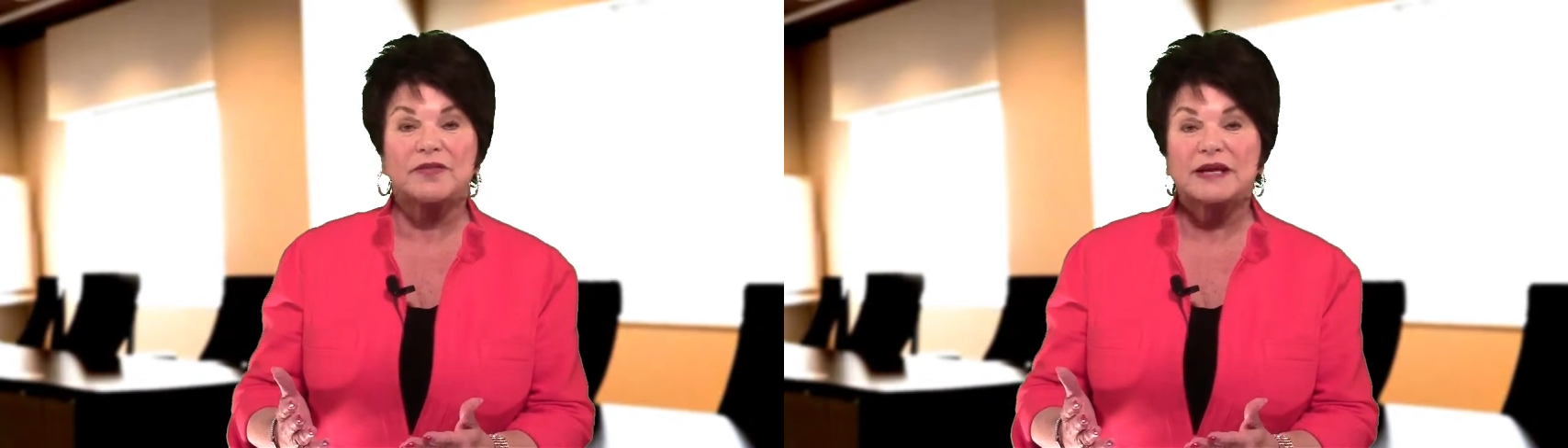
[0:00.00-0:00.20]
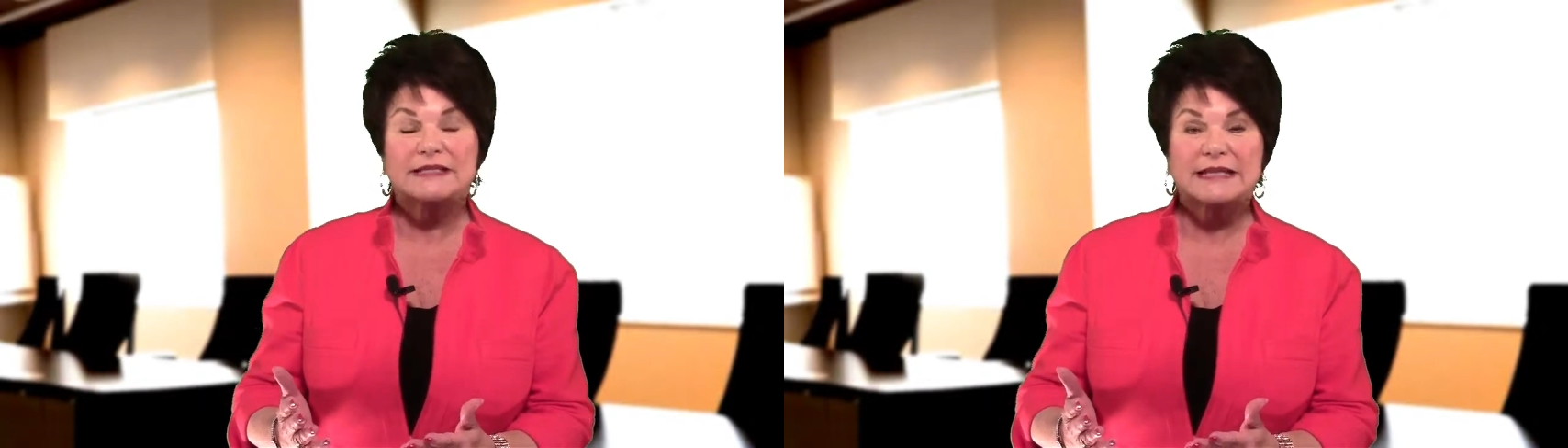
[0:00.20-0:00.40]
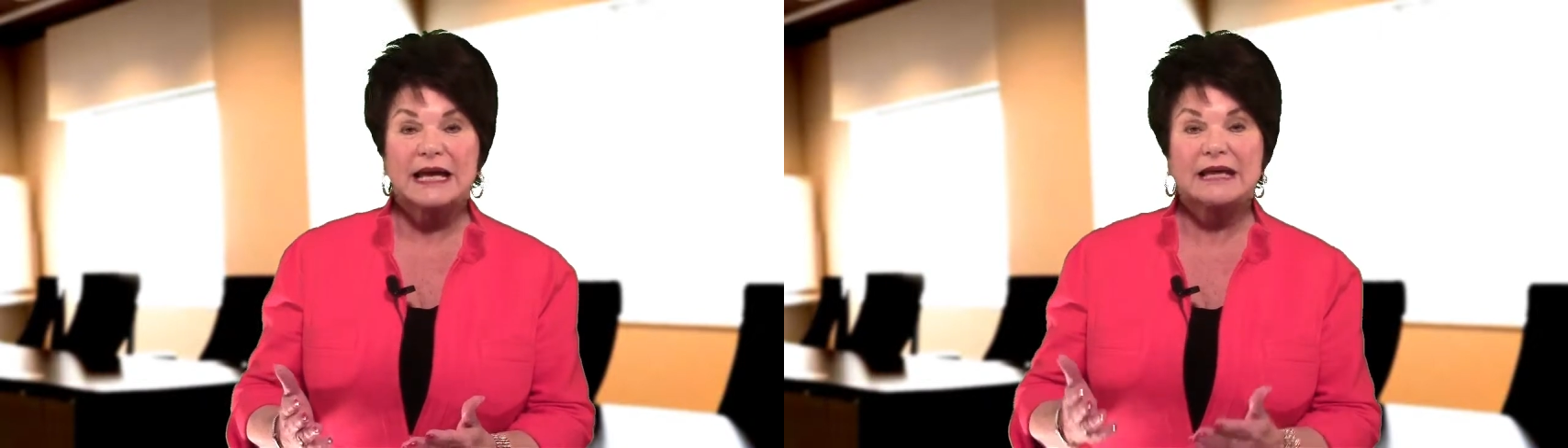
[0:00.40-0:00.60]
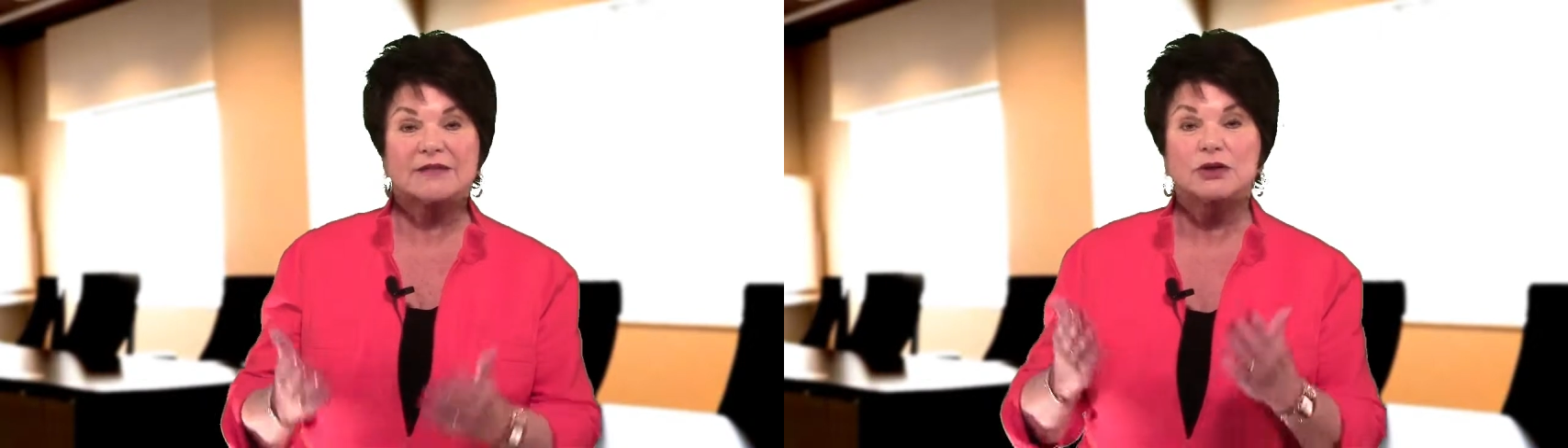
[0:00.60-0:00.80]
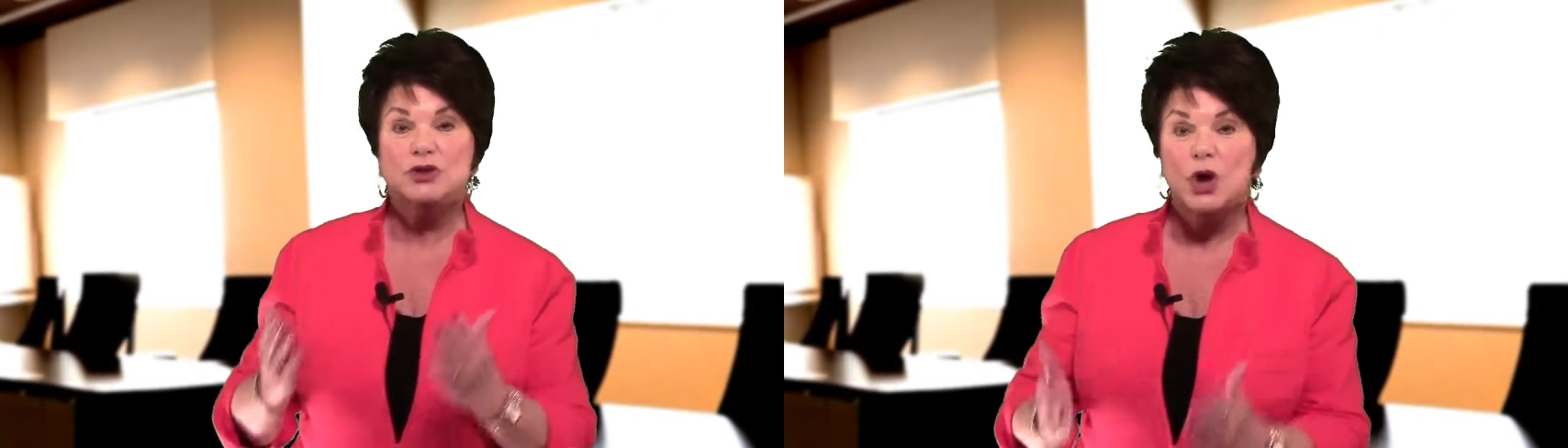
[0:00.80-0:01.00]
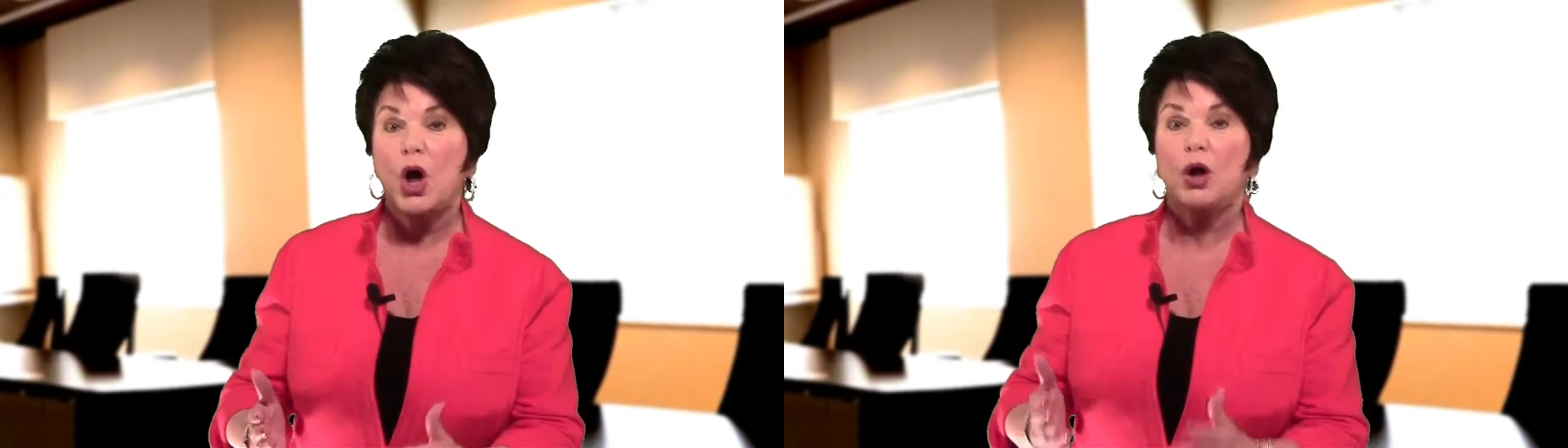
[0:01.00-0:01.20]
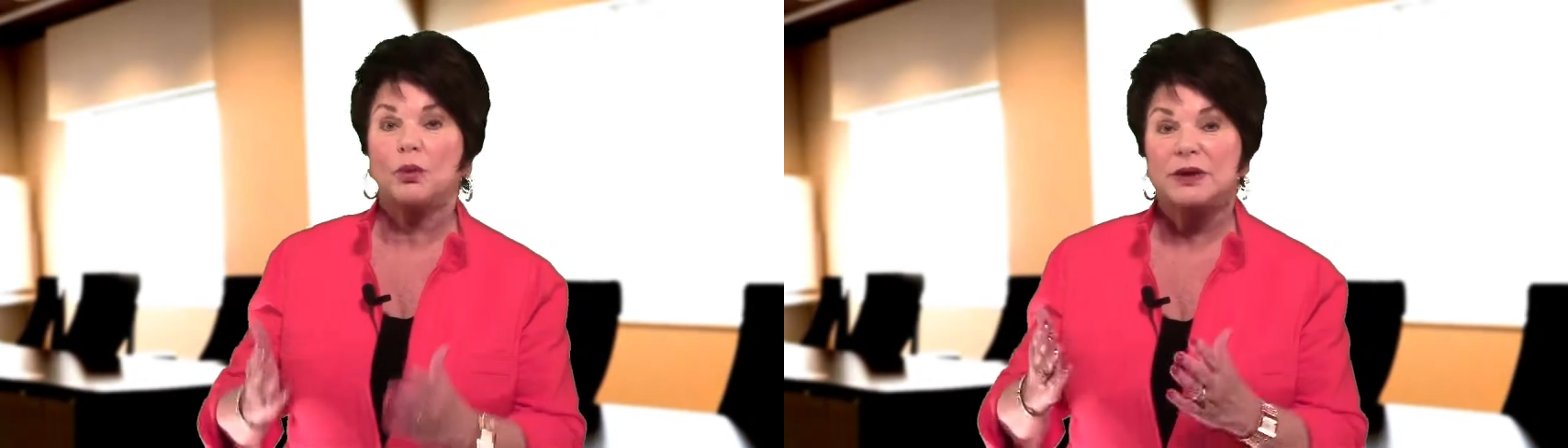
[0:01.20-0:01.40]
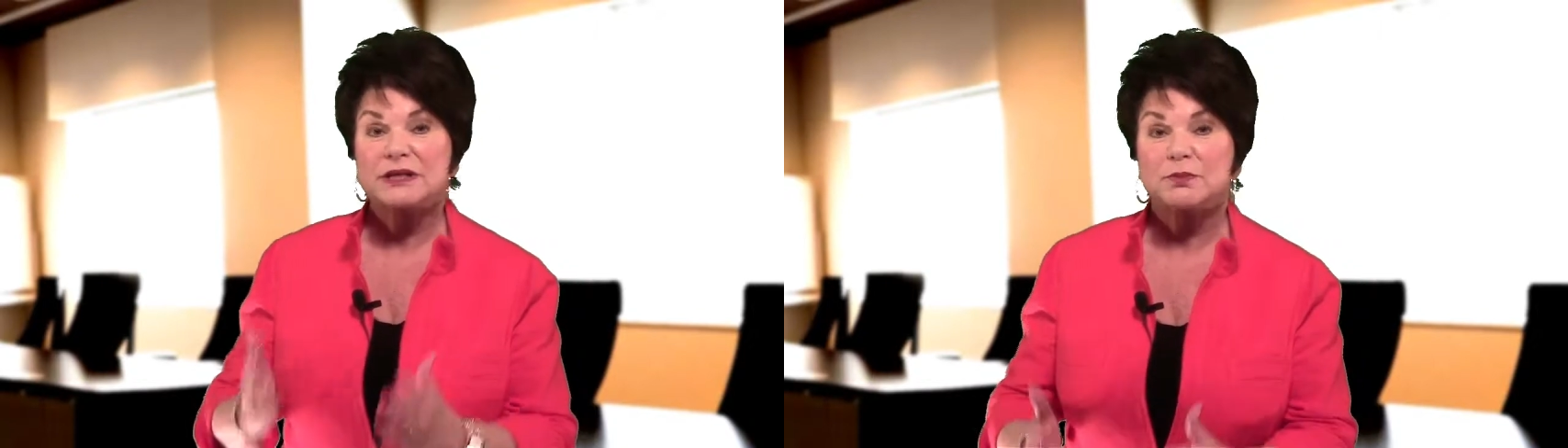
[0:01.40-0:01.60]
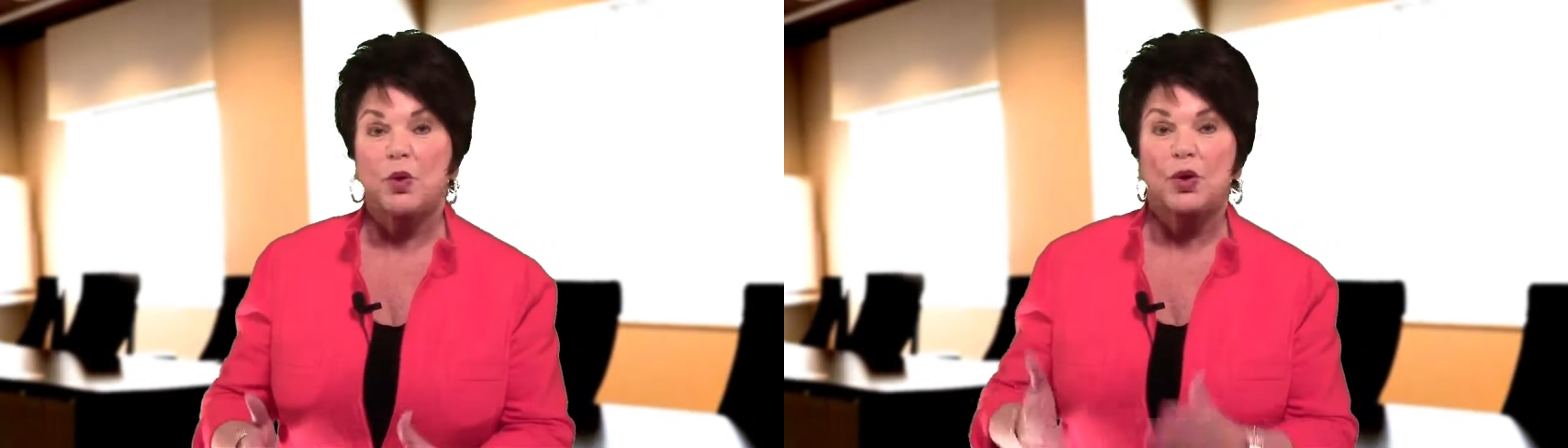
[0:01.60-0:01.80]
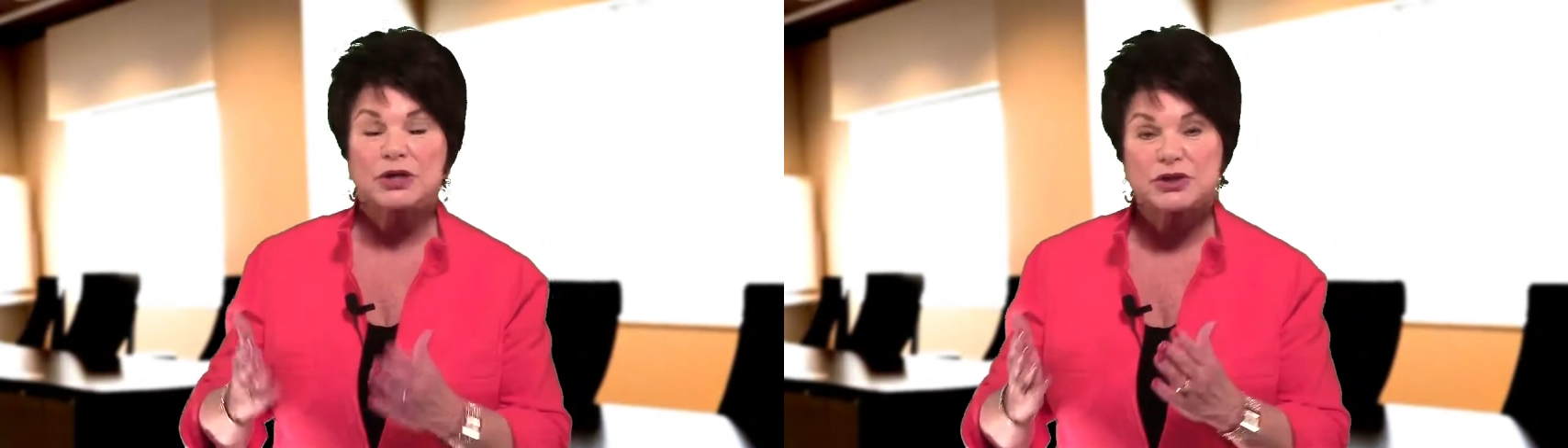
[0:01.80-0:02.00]
and they say, there's always
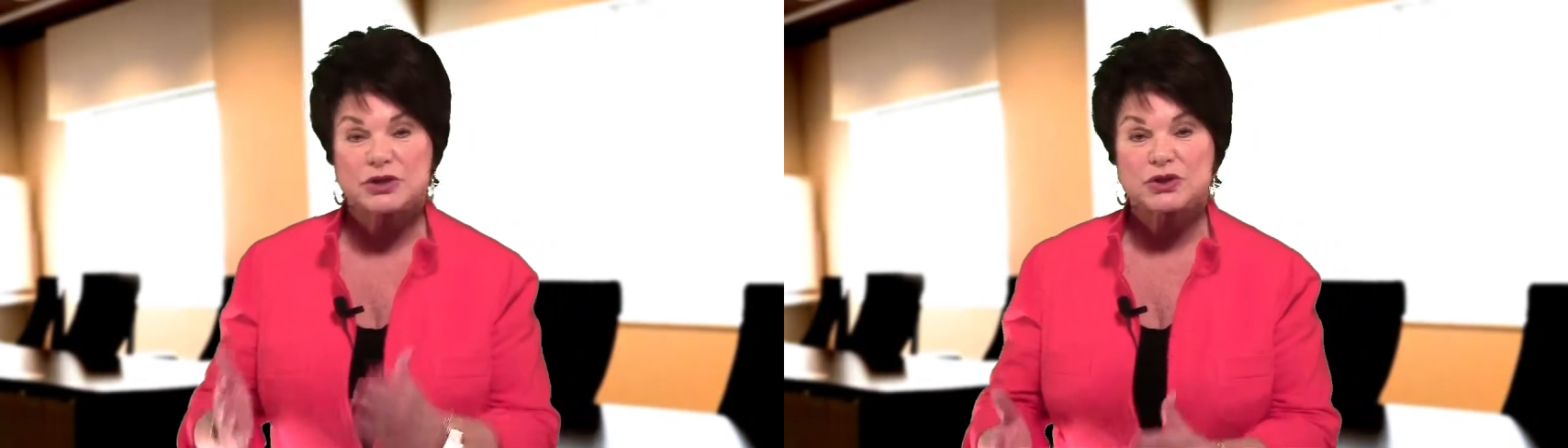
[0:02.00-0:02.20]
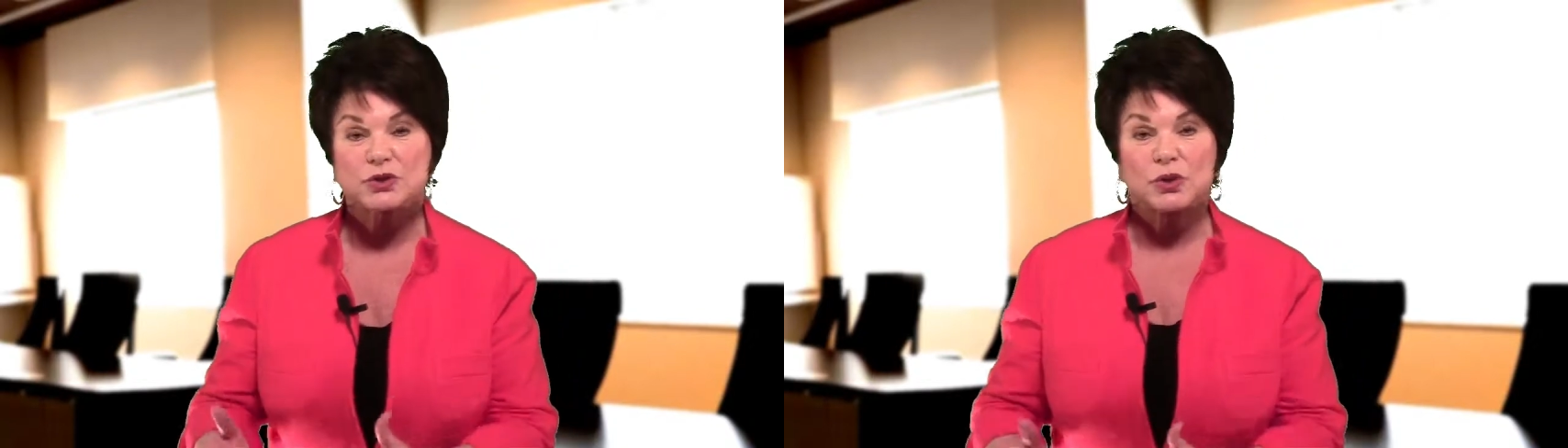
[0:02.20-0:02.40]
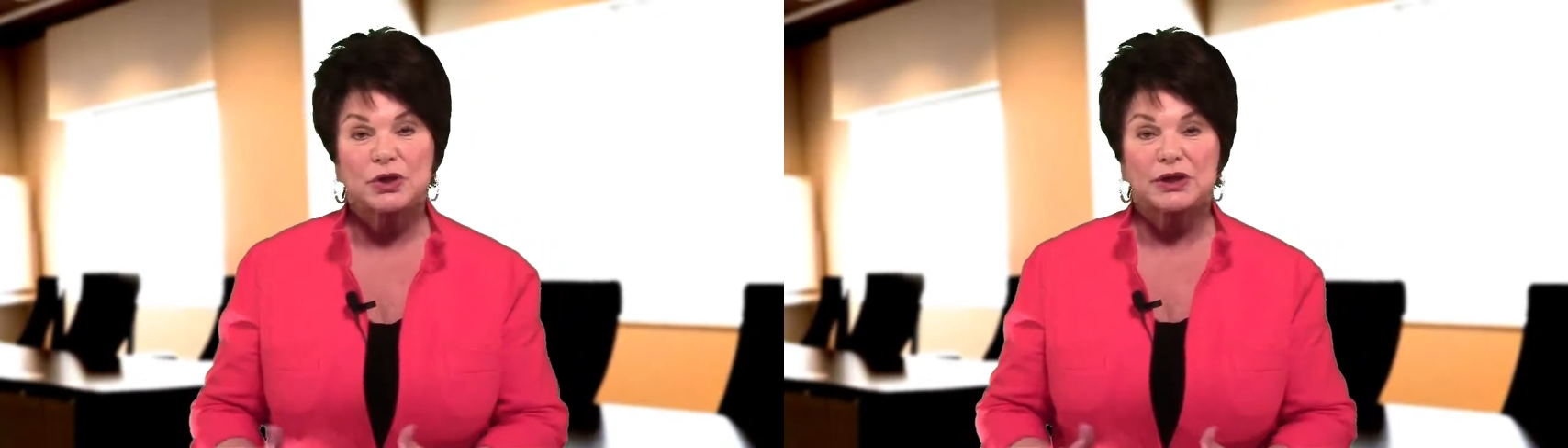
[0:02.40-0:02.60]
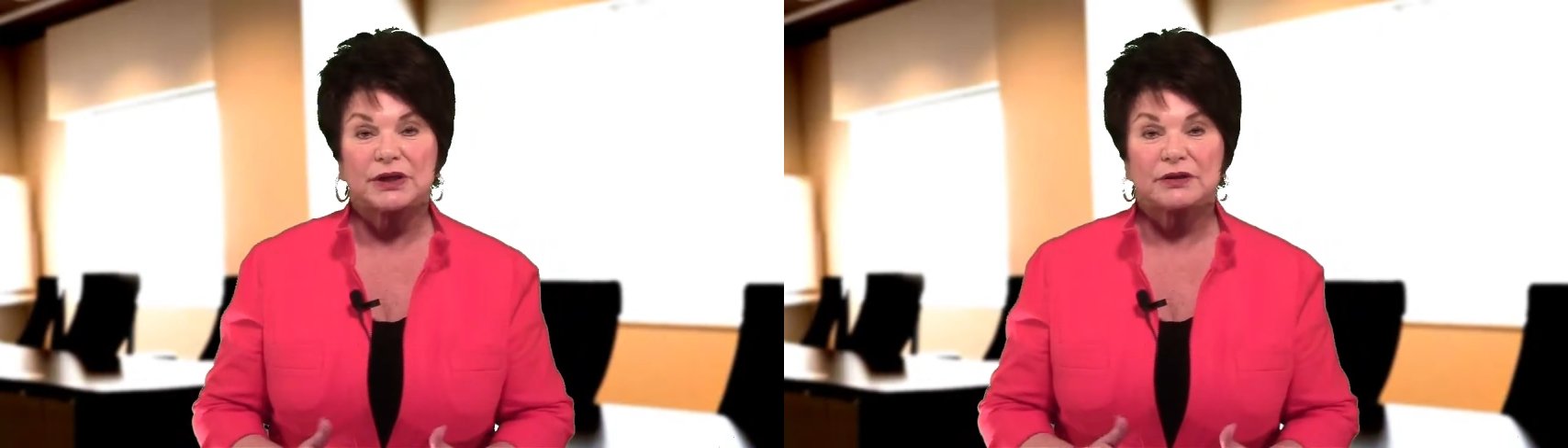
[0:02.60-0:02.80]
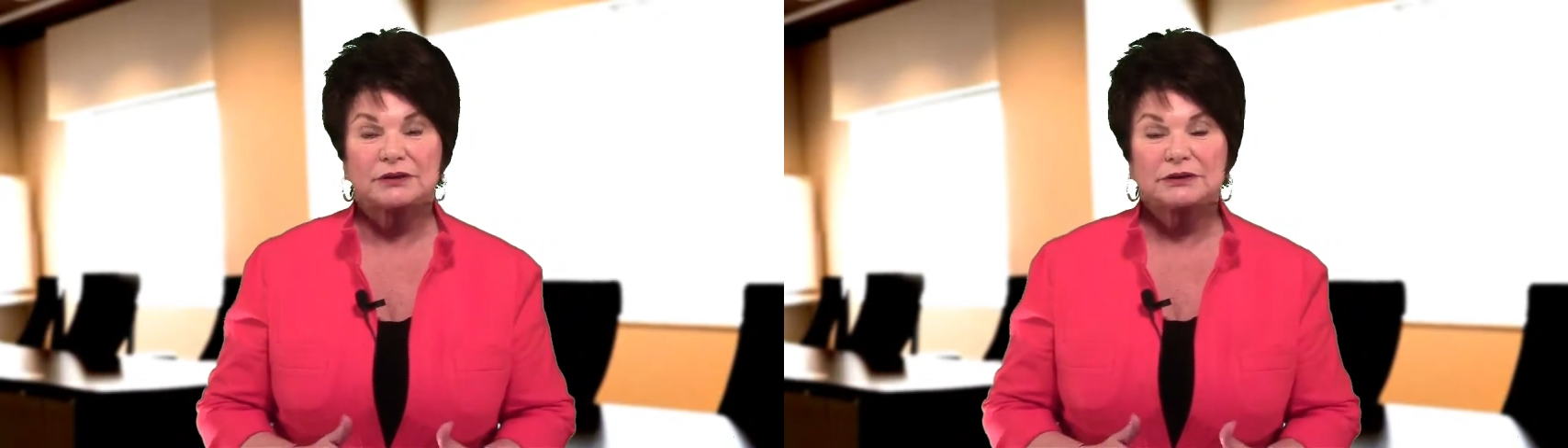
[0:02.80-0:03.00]
more to the story.